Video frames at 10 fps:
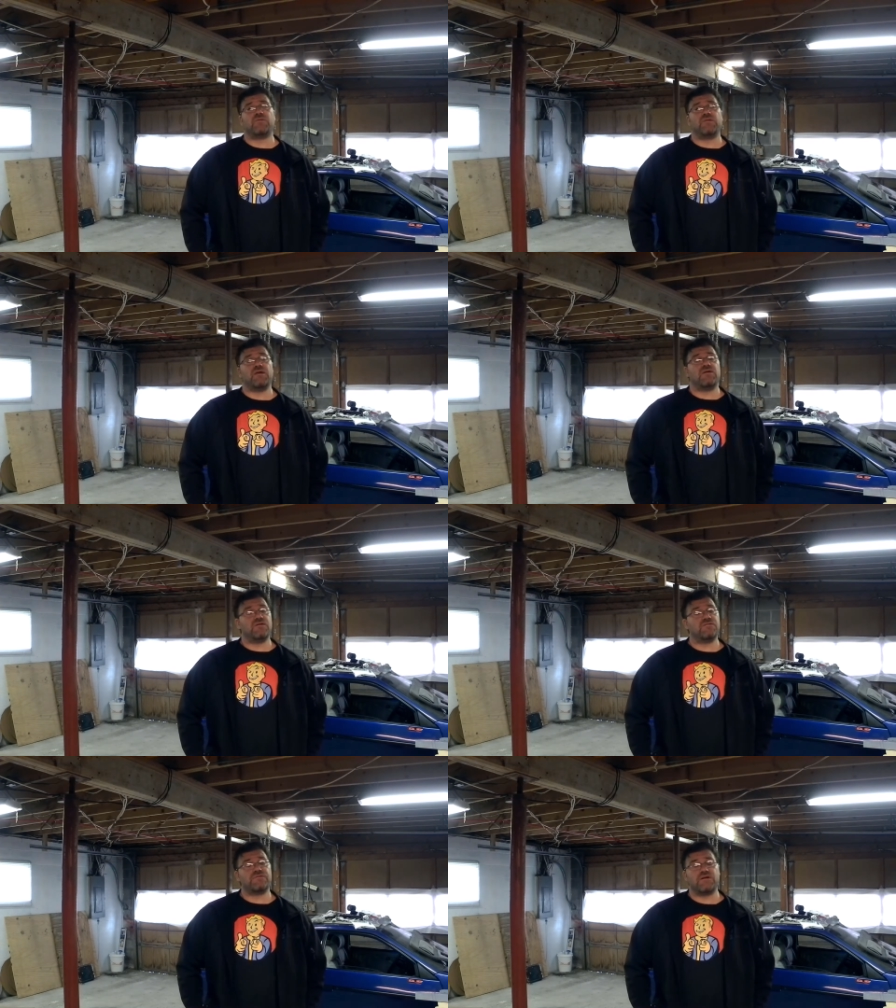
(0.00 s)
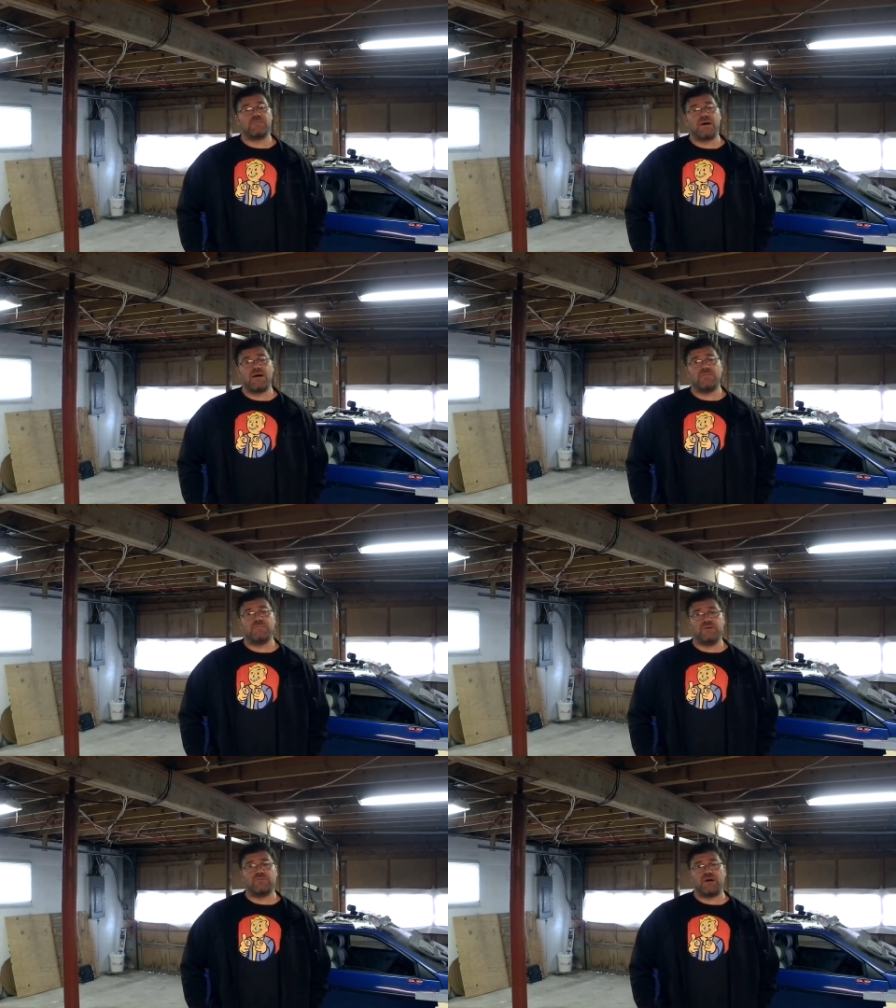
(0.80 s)
with a good friend of mine,
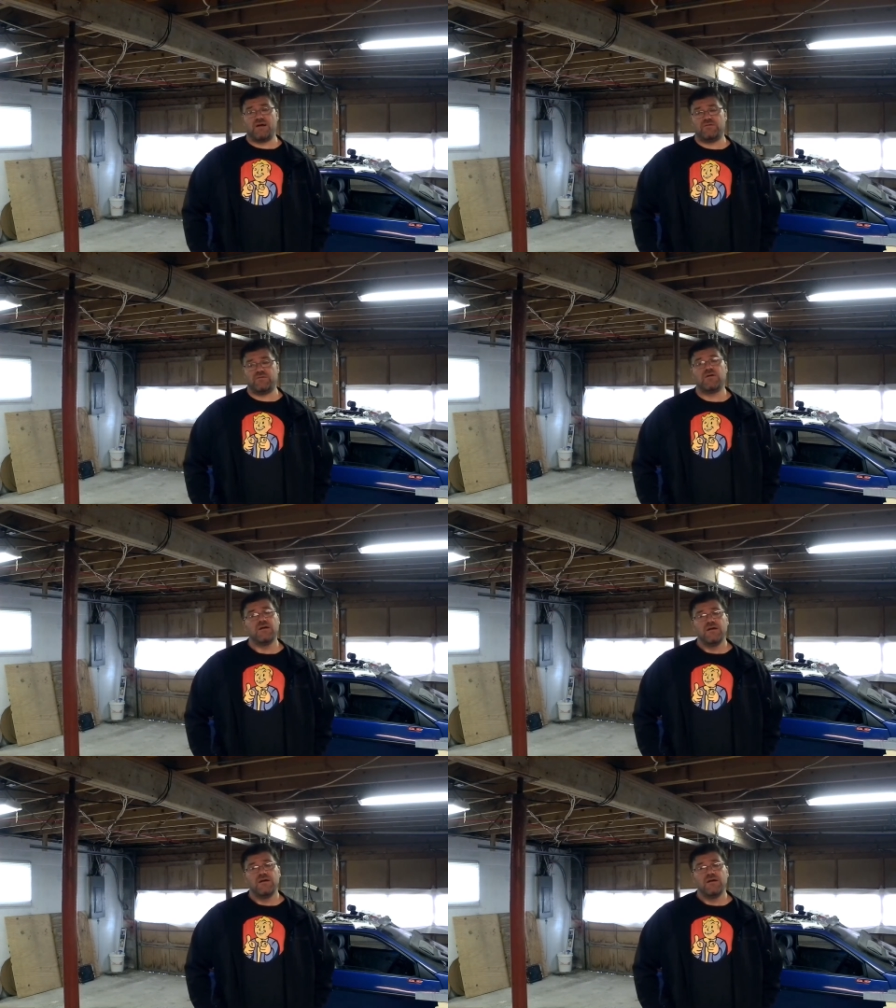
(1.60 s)
Bill Reiser,